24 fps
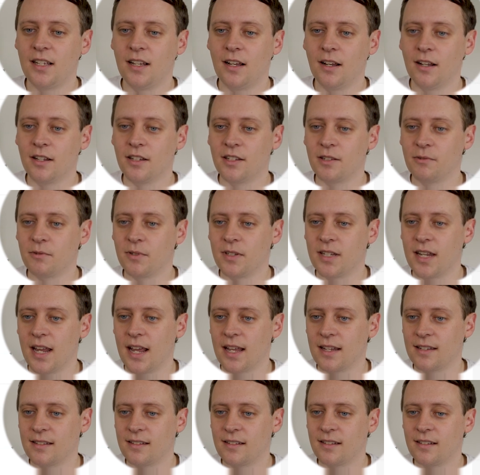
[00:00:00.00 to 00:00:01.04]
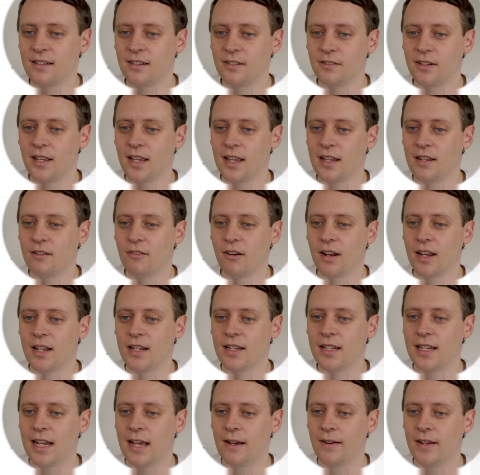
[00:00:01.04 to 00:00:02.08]
Answer was yes. Okay, great.
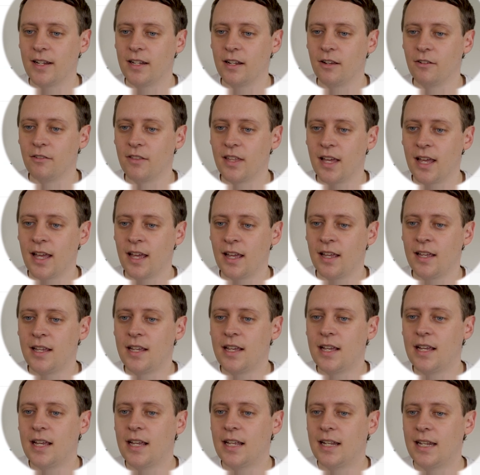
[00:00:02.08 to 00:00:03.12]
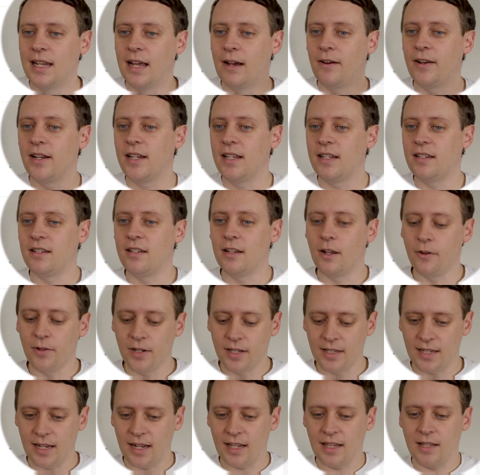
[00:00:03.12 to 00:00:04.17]
Now I know that. Now I need to know
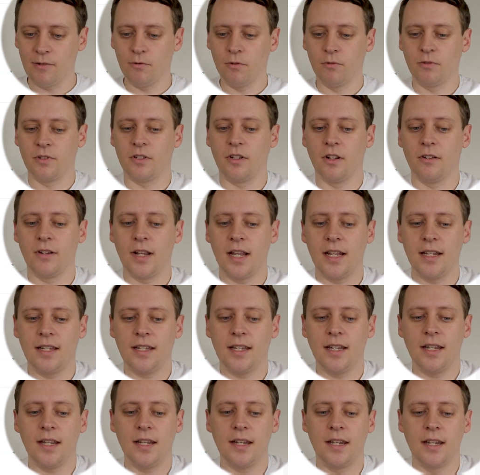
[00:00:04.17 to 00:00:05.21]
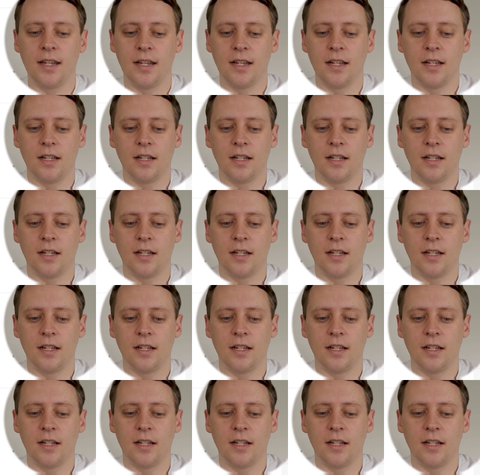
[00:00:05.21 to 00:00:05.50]
exactly what was donated.